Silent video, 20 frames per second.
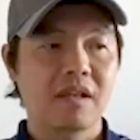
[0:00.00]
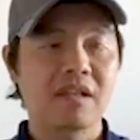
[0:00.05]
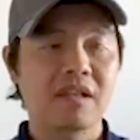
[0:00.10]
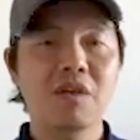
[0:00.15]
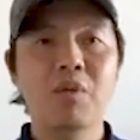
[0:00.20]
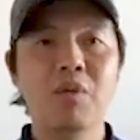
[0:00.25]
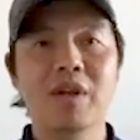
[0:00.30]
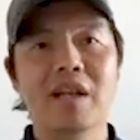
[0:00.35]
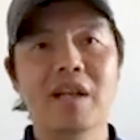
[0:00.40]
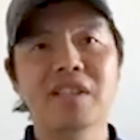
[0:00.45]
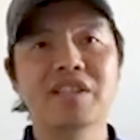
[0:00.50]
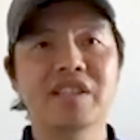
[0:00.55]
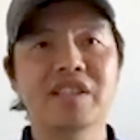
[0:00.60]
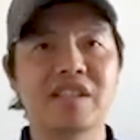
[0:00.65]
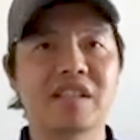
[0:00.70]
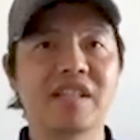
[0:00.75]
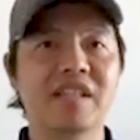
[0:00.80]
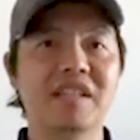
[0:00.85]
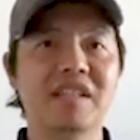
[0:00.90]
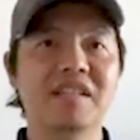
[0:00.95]
think when I
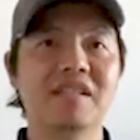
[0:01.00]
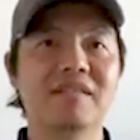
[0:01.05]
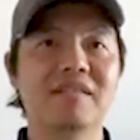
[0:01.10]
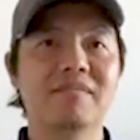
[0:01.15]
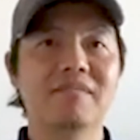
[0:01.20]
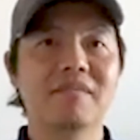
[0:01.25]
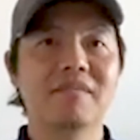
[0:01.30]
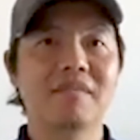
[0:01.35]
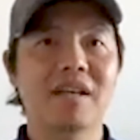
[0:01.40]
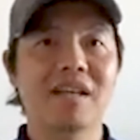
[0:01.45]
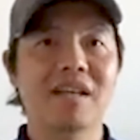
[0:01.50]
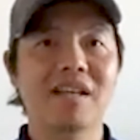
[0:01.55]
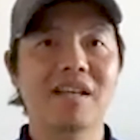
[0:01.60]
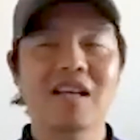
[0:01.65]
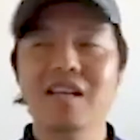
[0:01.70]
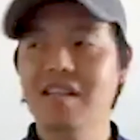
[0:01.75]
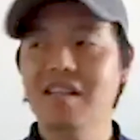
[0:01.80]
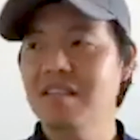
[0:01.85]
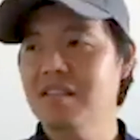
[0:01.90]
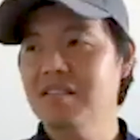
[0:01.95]
started, I
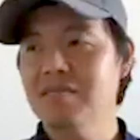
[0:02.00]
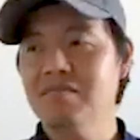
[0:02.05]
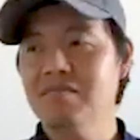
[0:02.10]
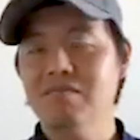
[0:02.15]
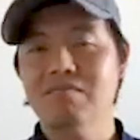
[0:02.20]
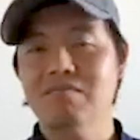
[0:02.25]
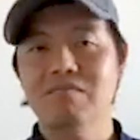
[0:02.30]
kind of,